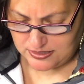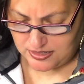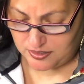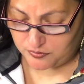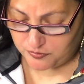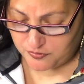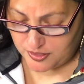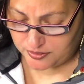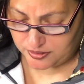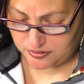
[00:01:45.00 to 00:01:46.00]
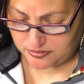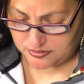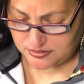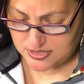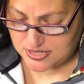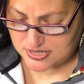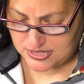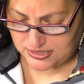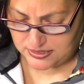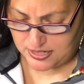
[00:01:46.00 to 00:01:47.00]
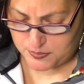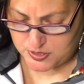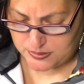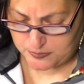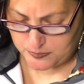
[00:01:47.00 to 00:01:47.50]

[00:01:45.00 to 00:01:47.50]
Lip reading: And failure is not an option.